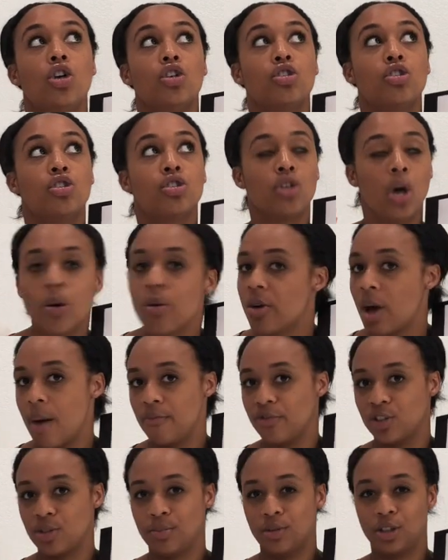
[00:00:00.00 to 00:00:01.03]
so
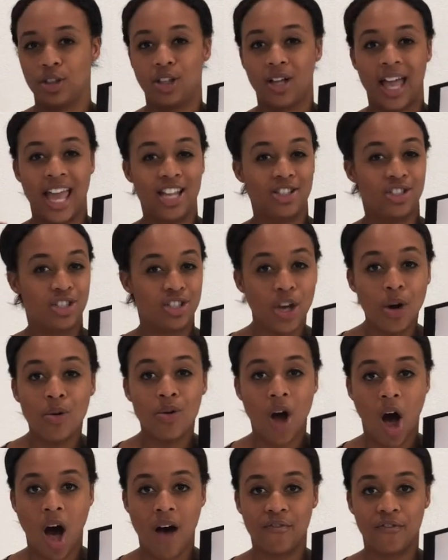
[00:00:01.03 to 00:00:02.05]
comfortable and so
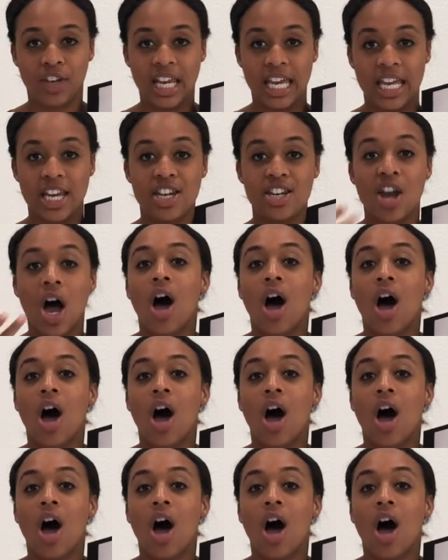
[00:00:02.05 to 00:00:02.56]
confident,